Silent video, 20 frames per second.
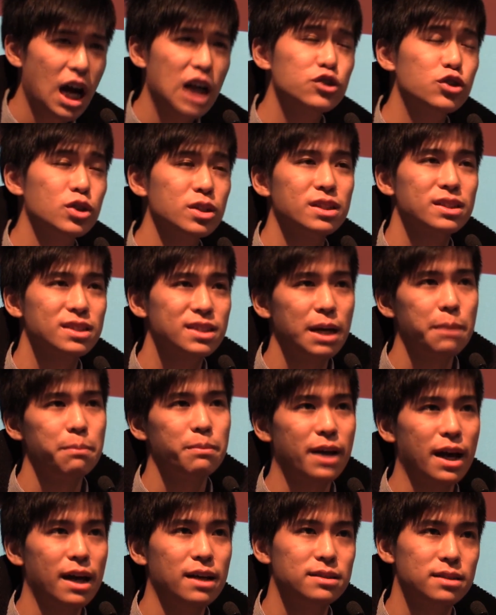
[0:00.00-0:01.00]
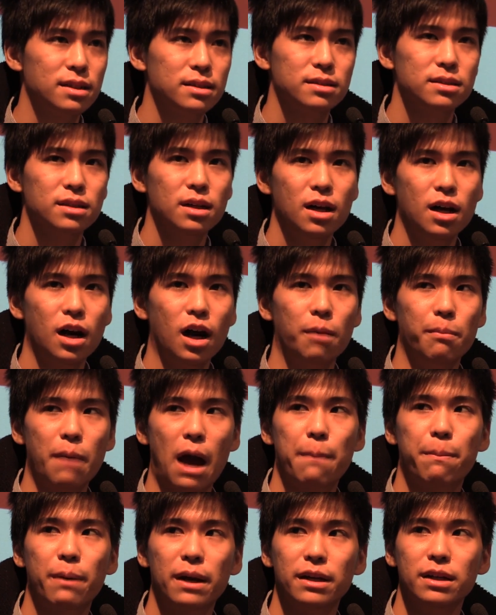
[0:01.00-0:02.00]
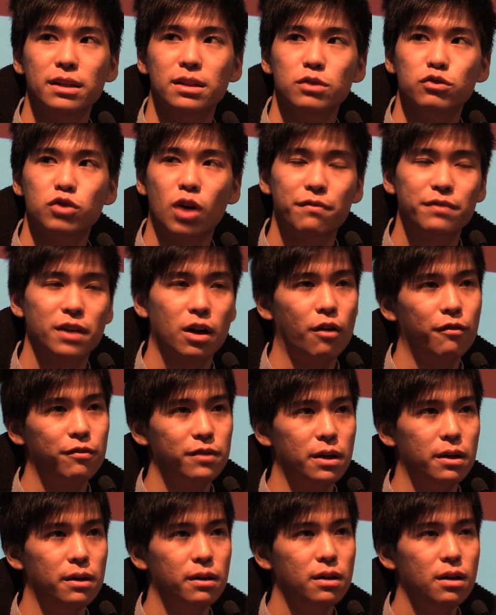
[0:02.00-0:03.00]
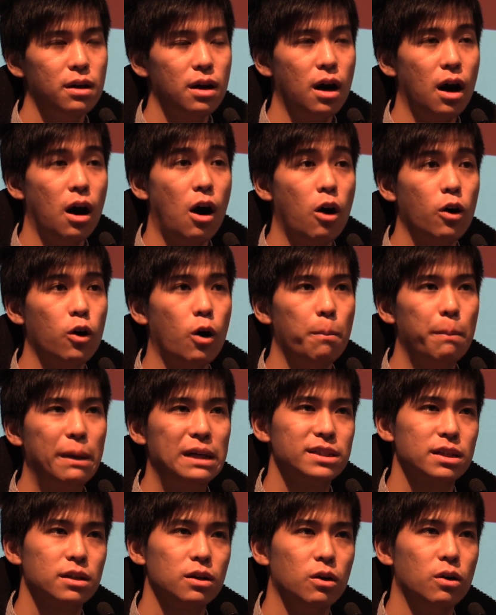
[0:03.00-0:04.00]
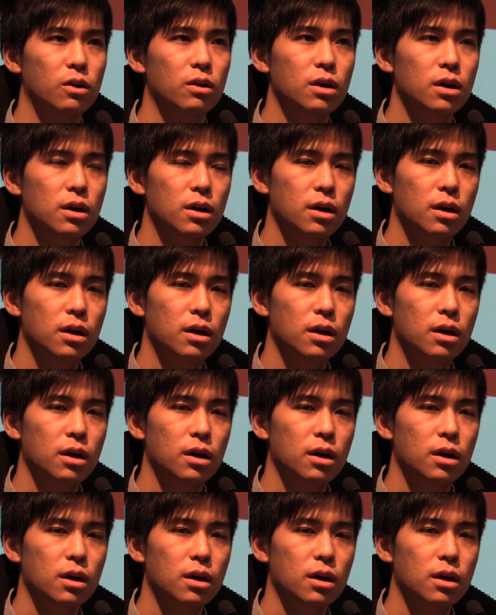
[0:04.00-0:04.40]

Actually, the same cases um, happened in the drafting of the uh, Hong Kong Basic Law.